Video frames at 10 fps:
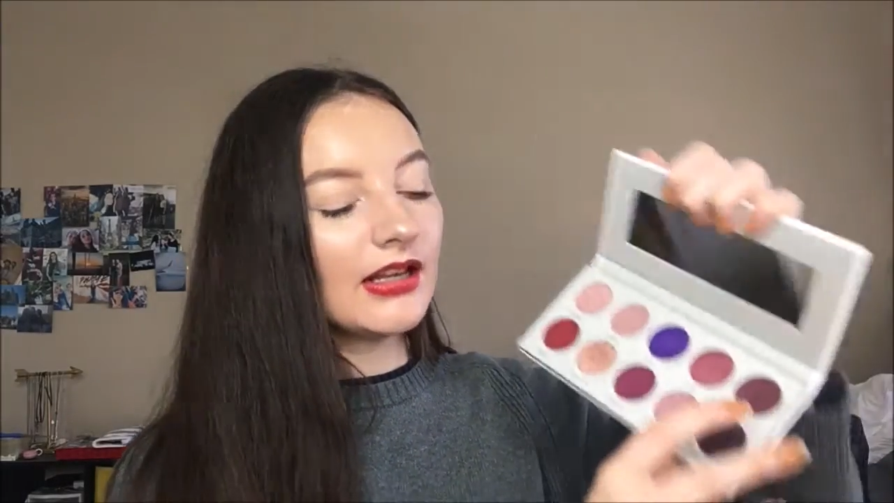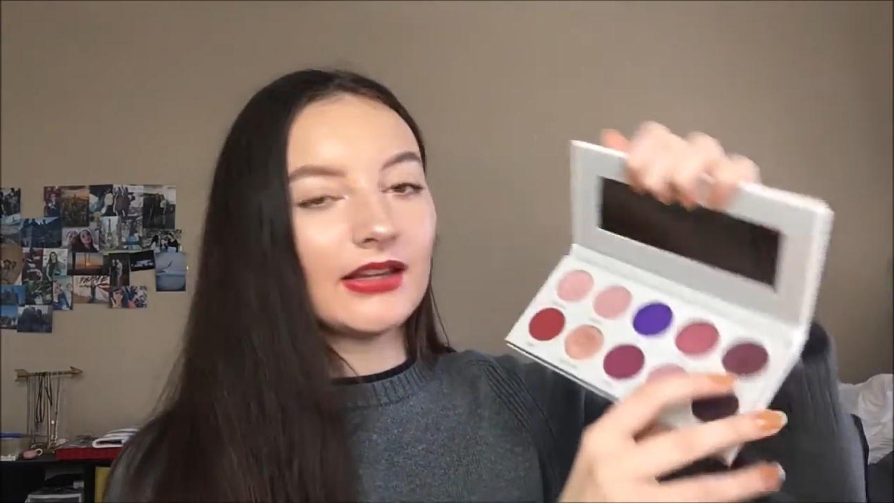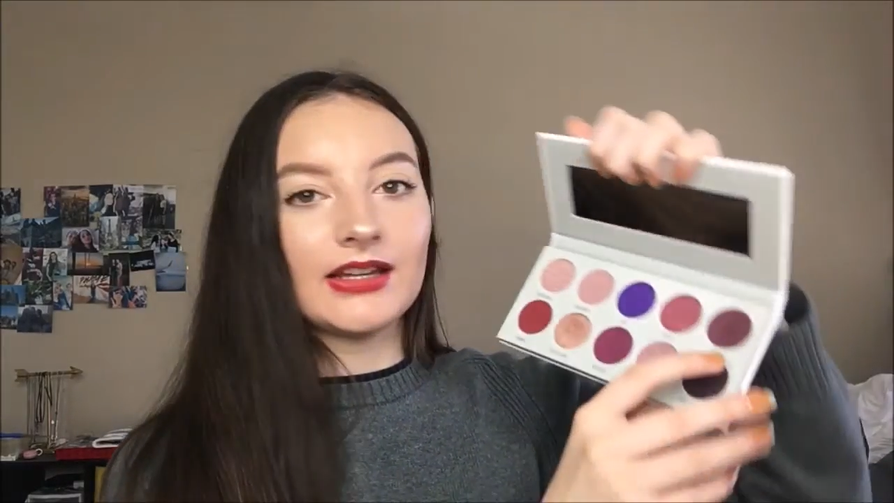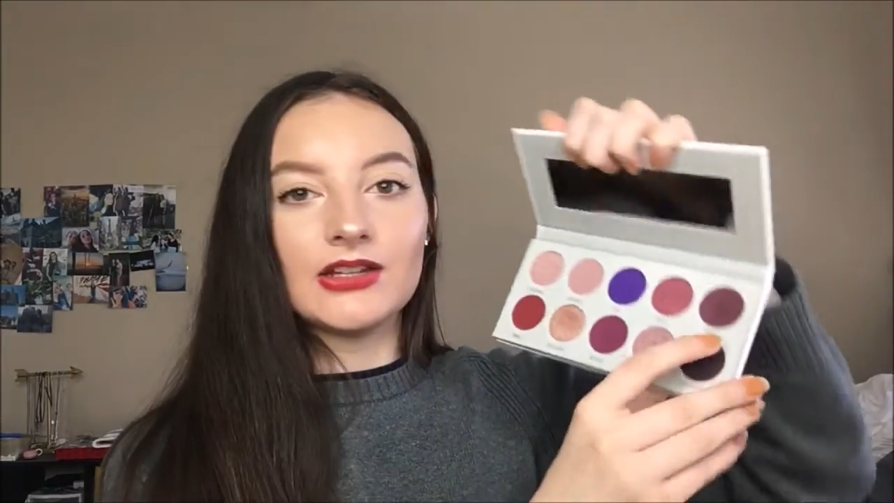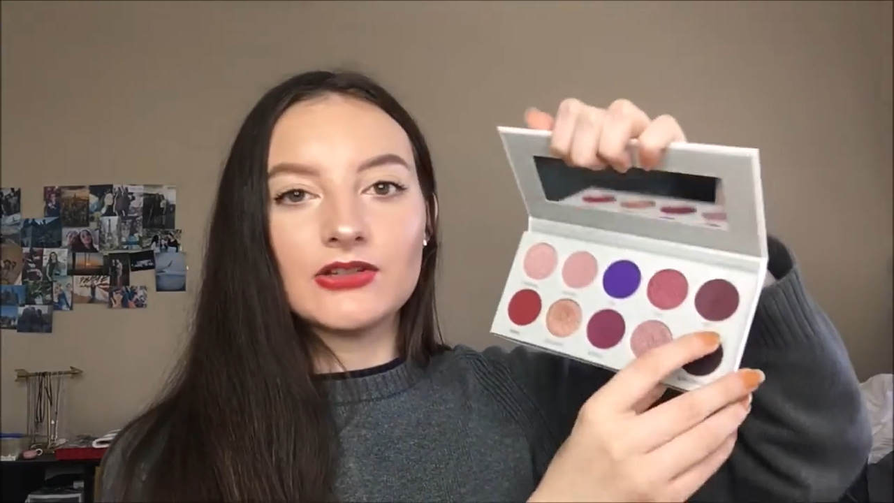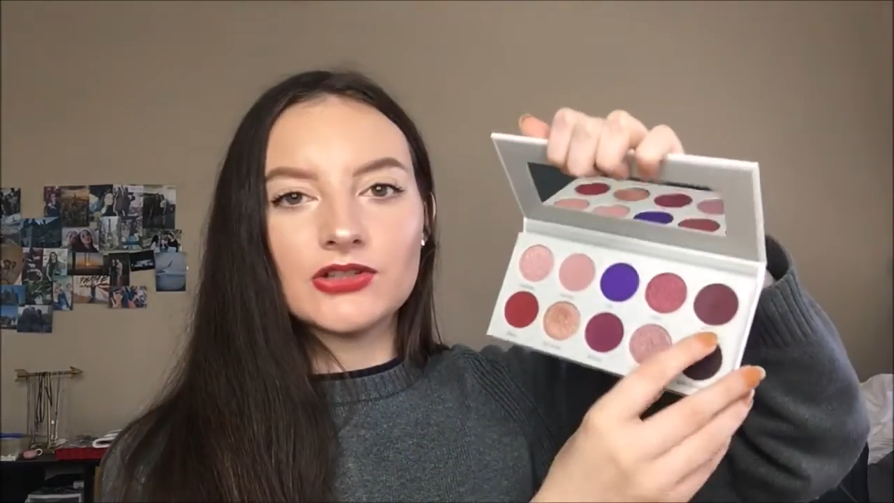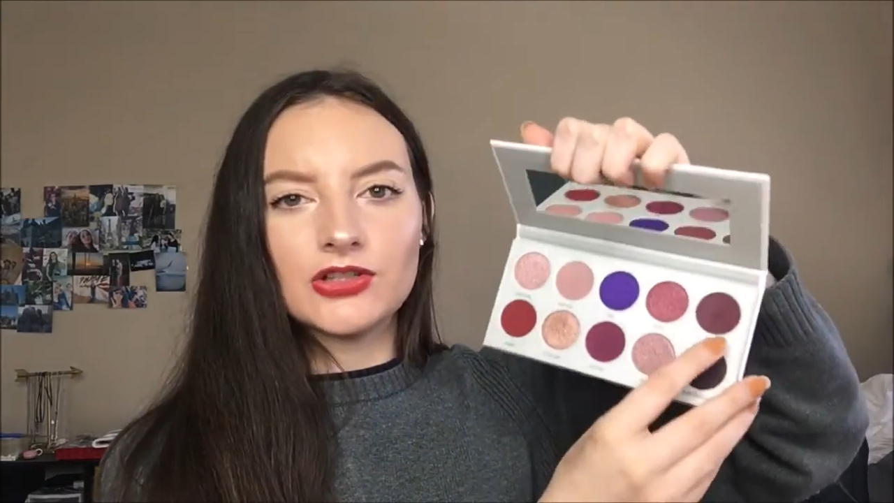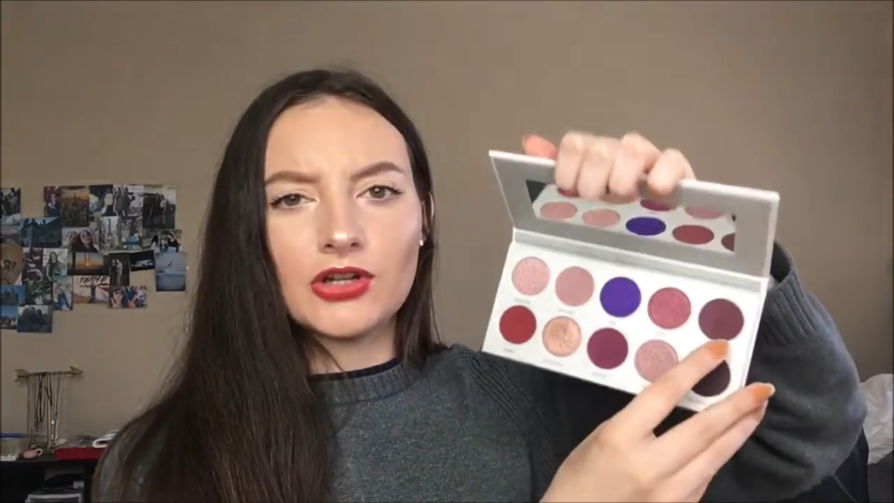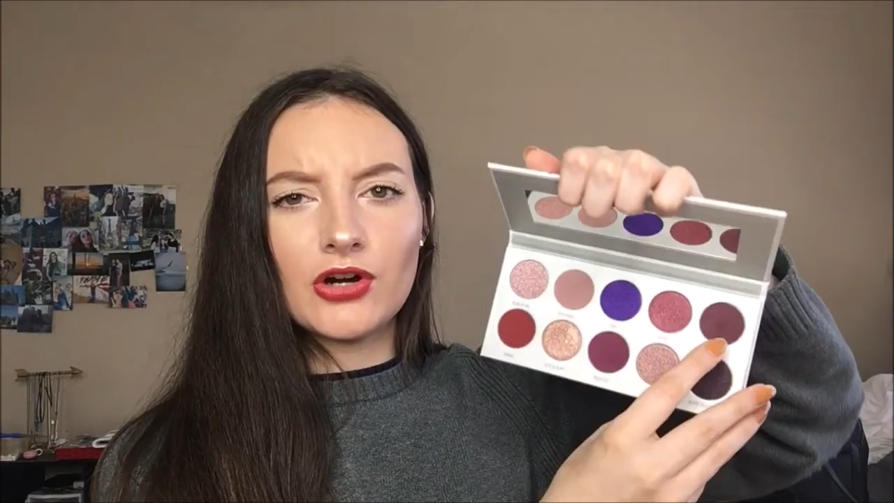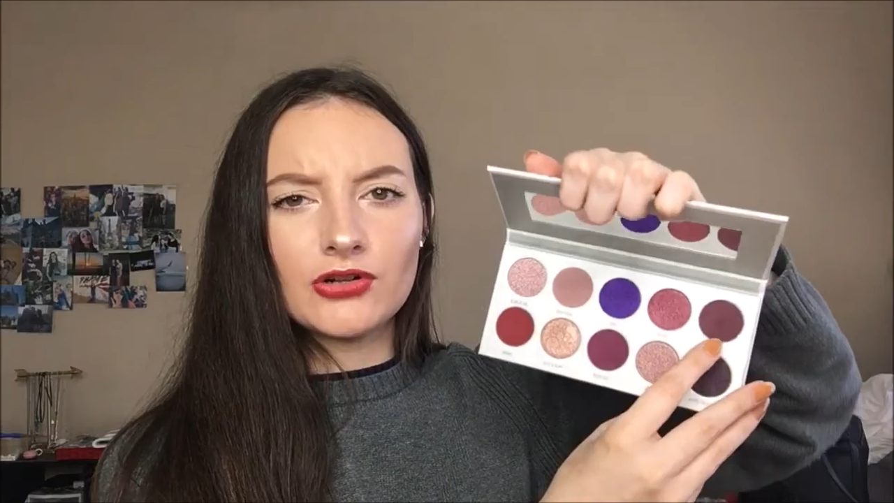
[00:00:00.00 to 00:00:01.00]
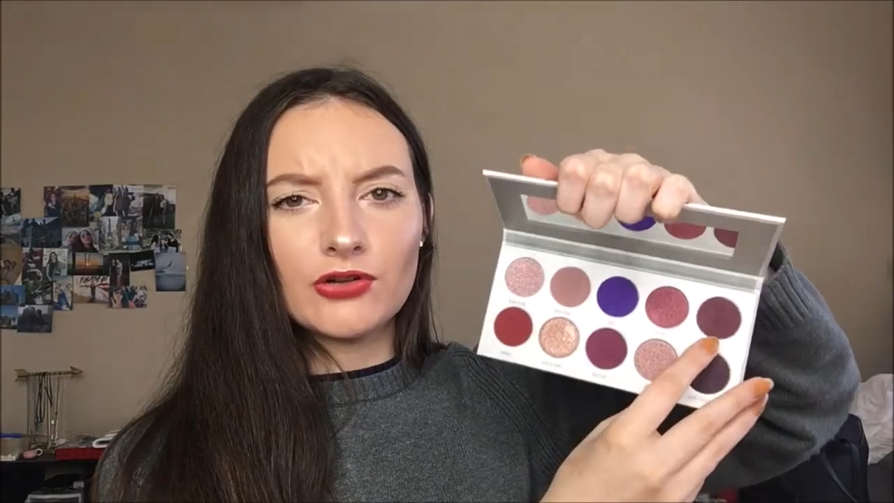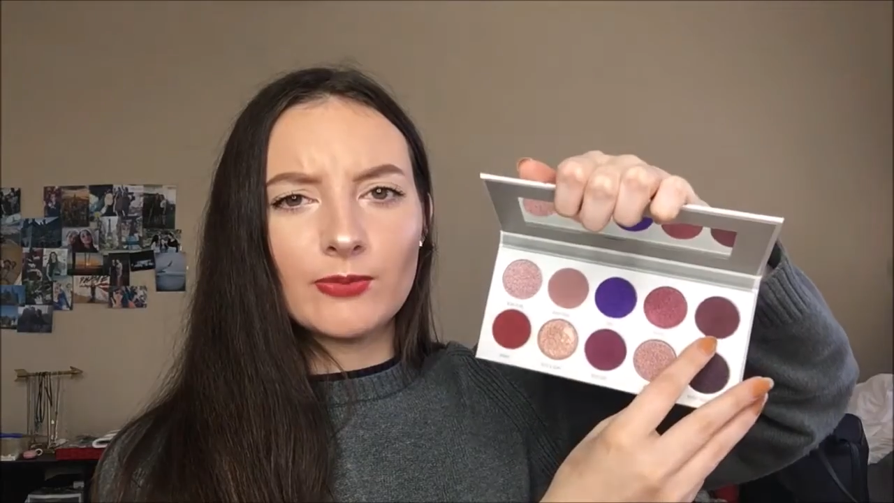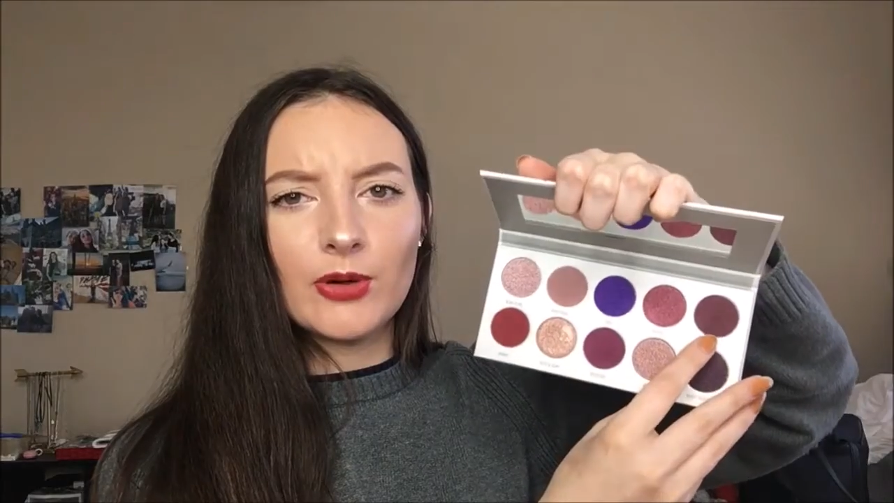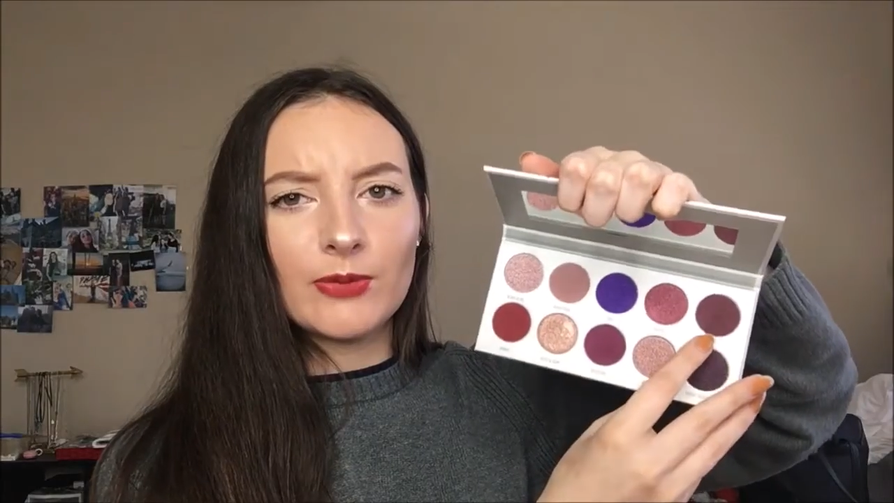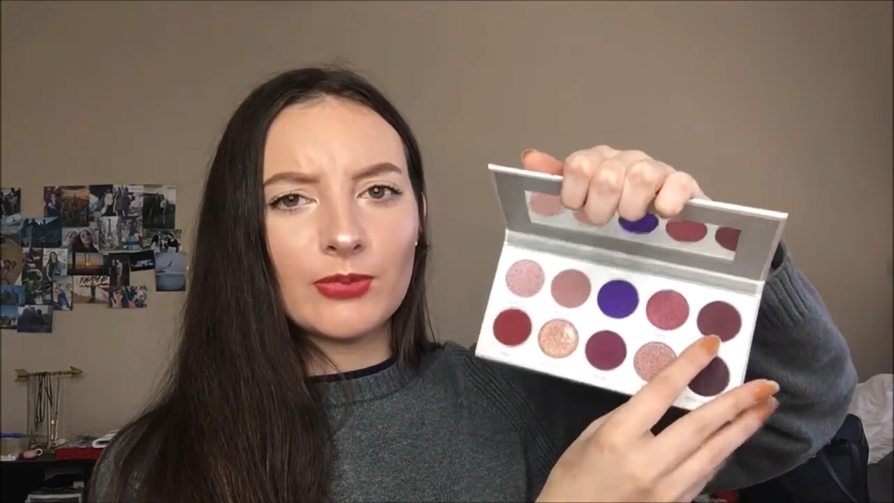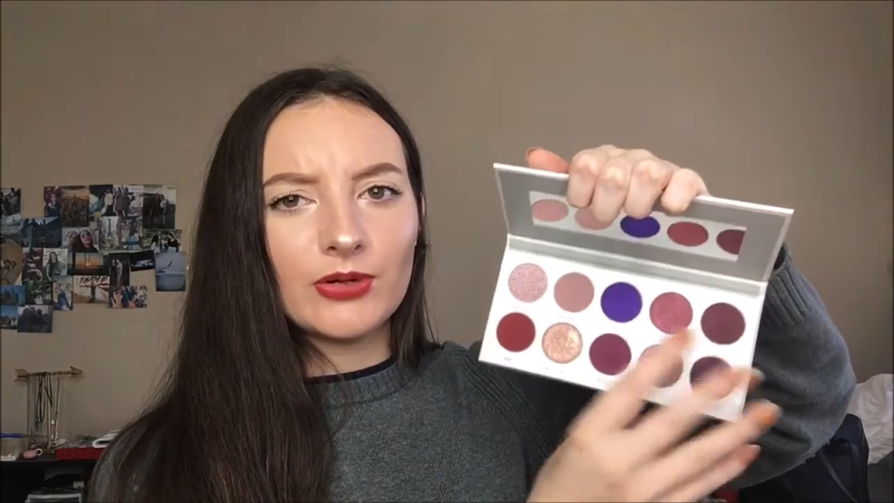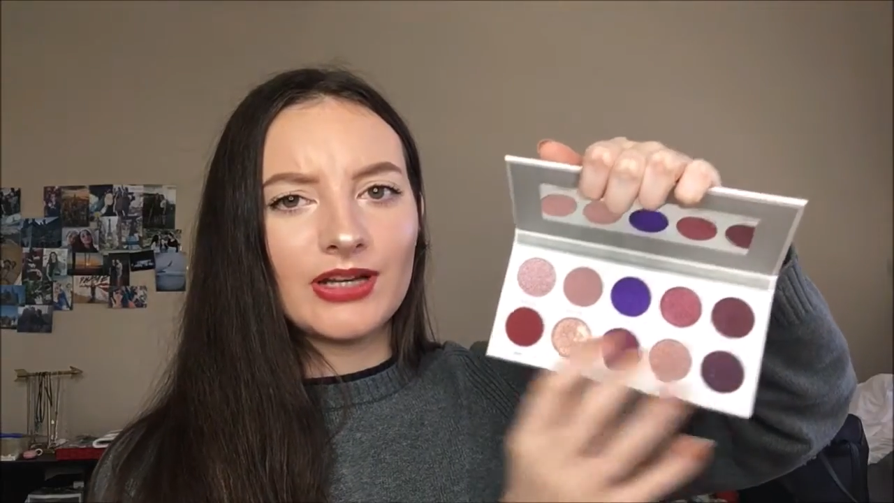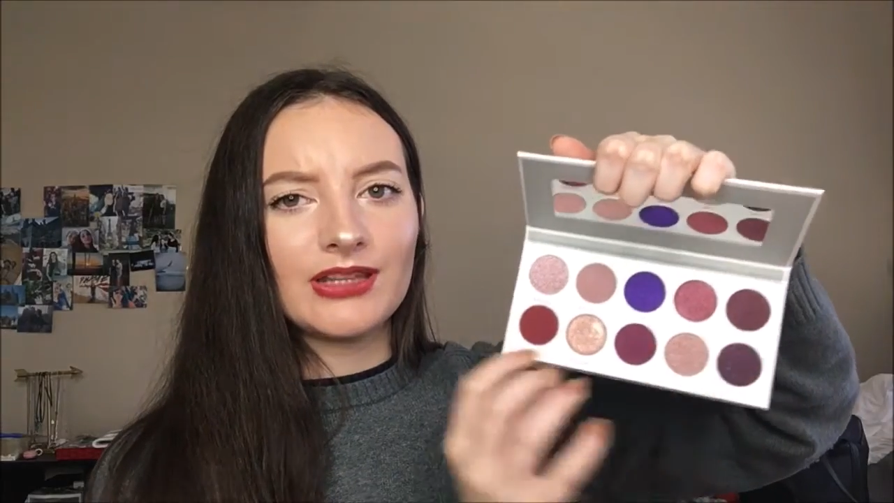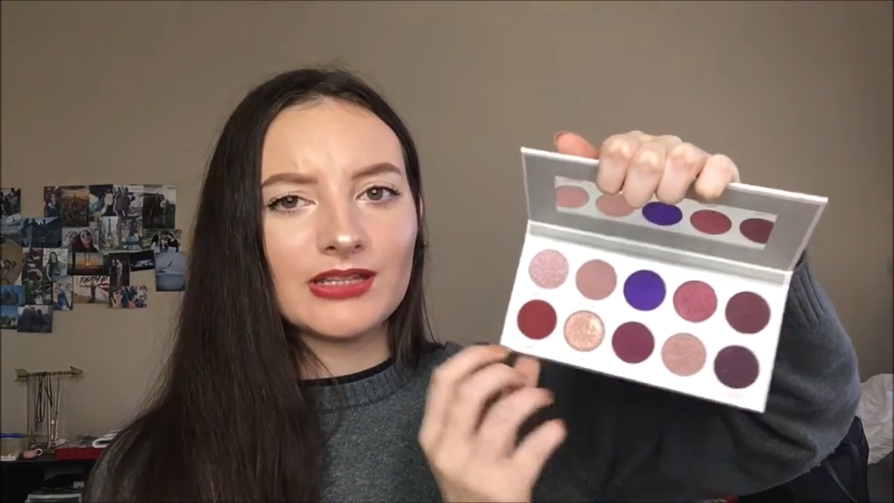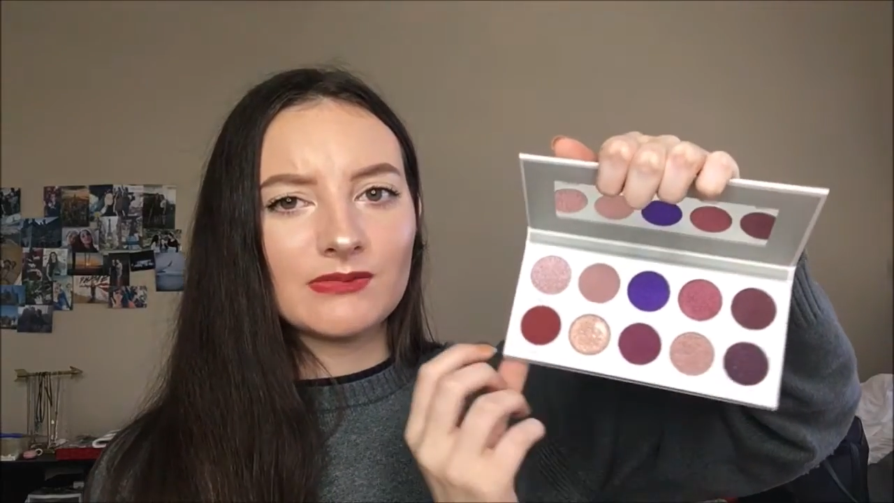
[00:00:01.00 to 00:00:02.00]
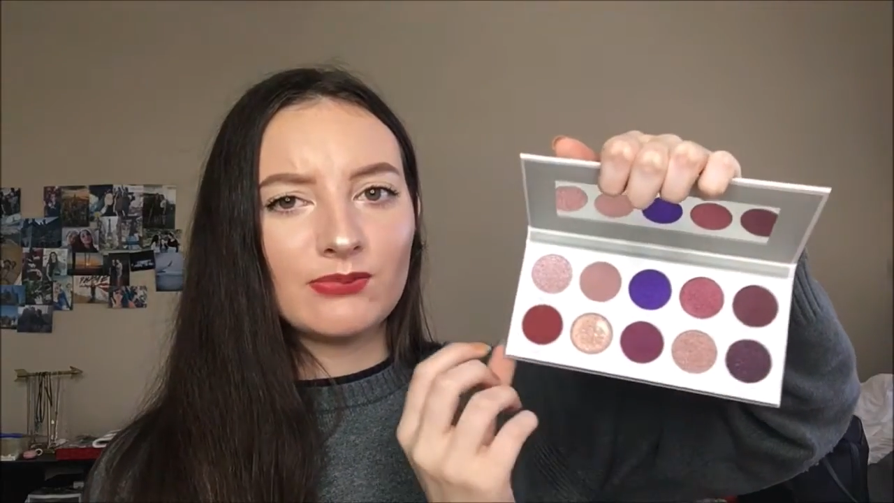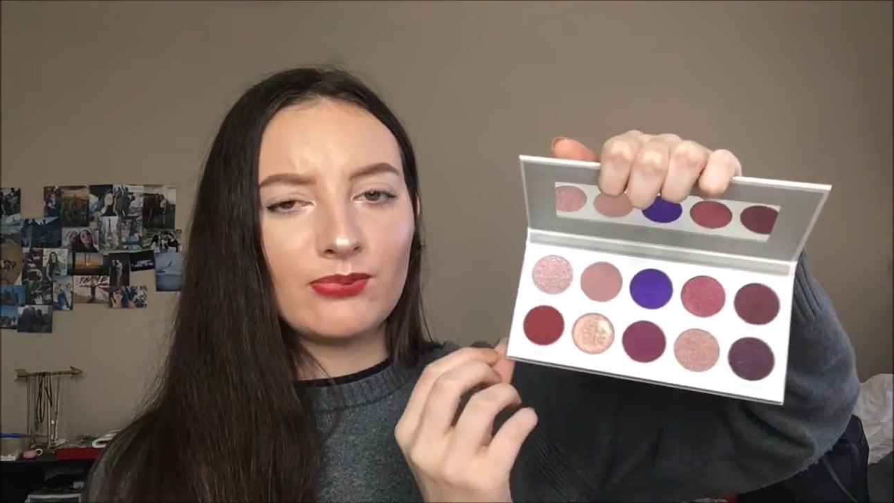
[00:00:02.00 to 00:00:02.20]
like darker purple and this